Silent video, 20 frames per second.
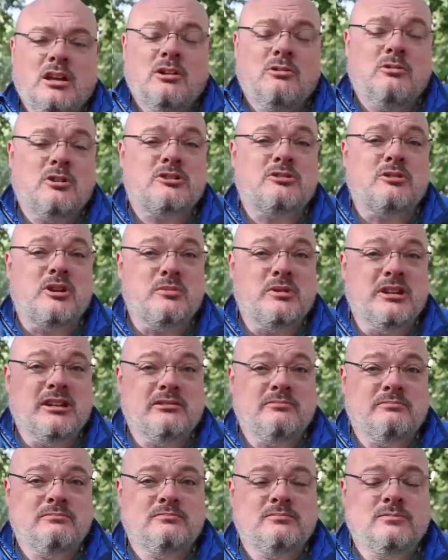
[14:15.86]
What do I mean?
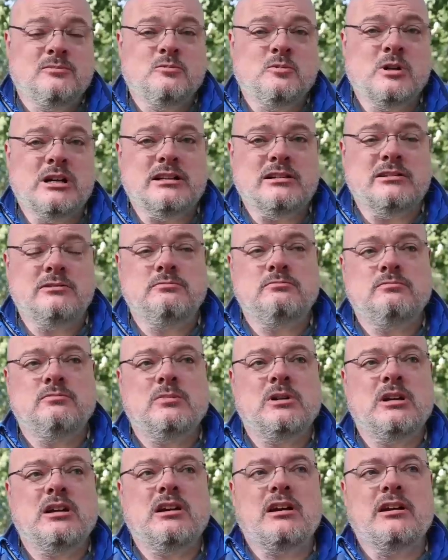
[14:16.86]

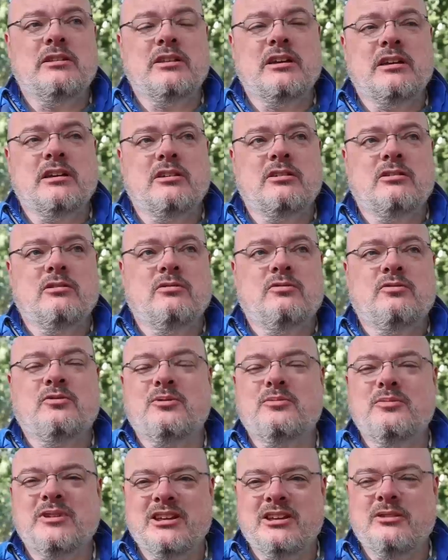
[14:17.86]
Well, I think for
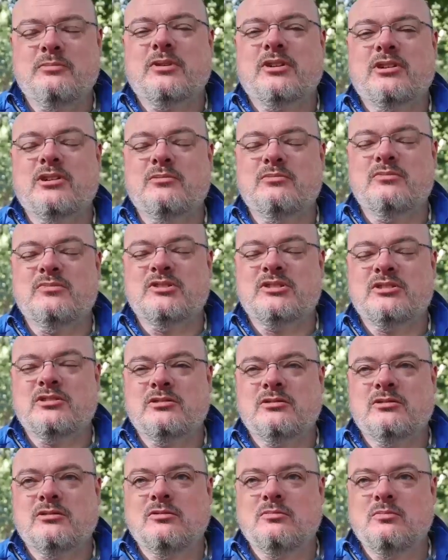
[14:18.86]
me it becomes
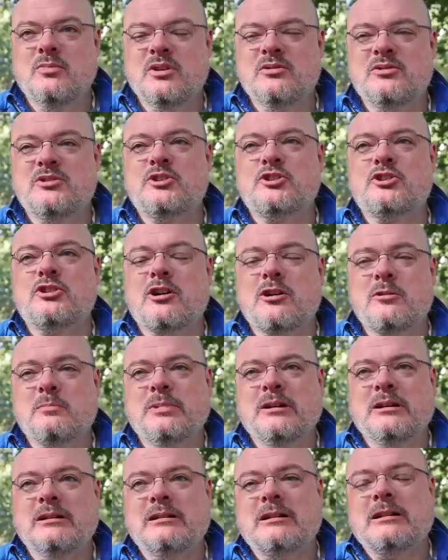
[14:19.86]
most
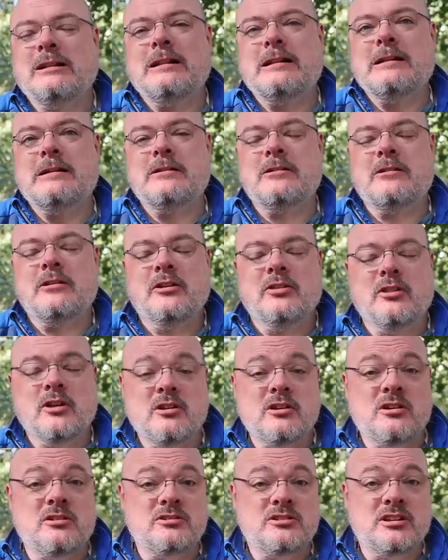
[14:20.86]
sharply clear in the
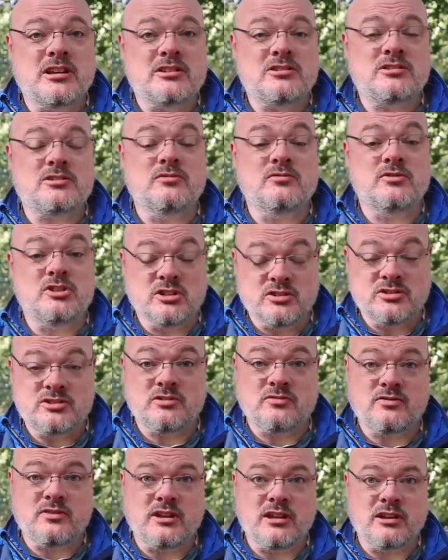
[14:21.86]
context of
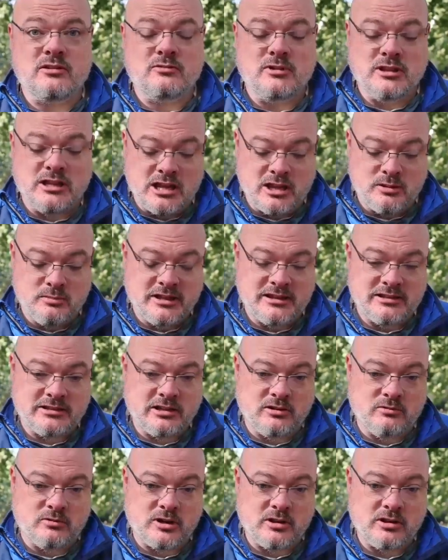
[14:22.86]
justifying
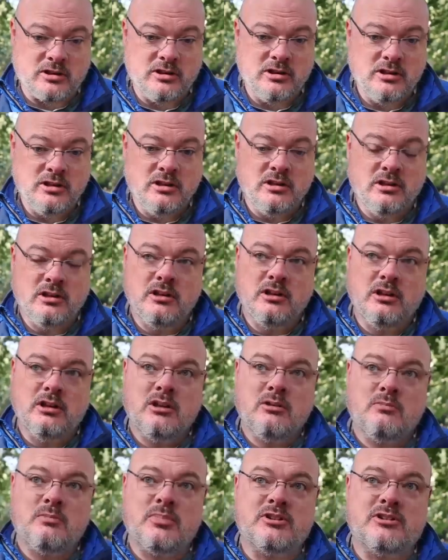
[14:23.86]
reliability work,
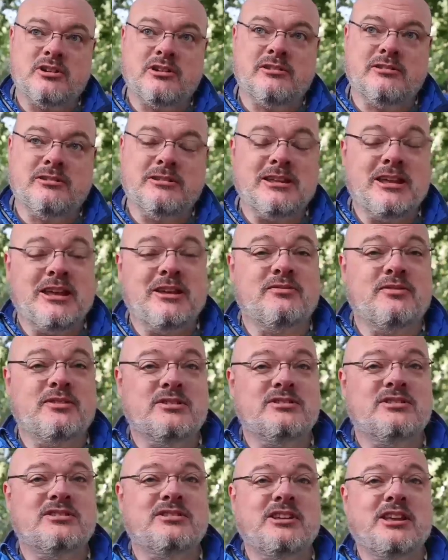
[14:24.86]
particularly if
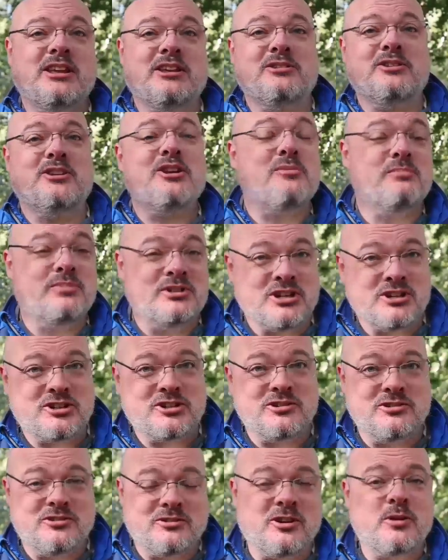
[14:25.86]
it's in
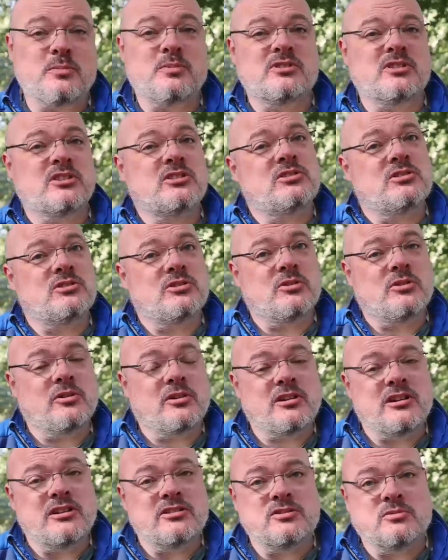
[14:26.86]
competition or opposition to other
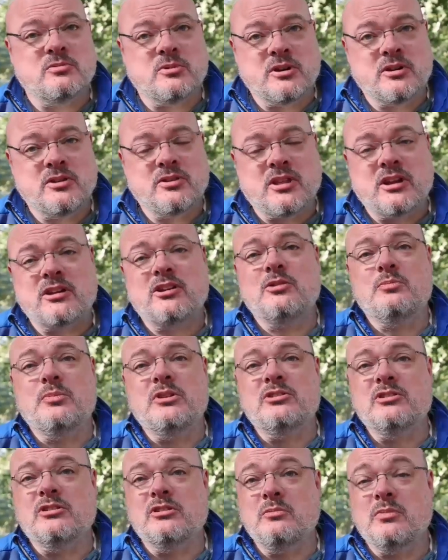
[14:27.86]
kinds of work that could be
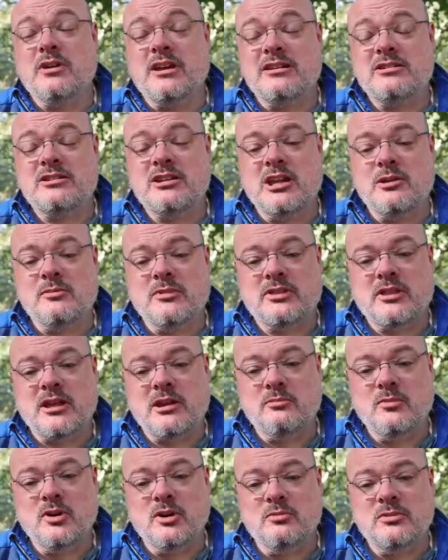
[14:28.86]
done by a team at
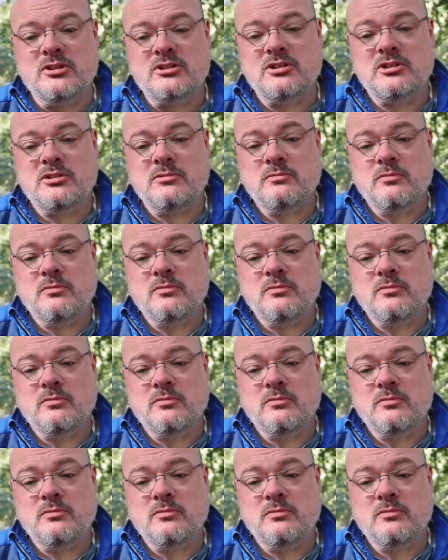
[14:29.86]
that moment.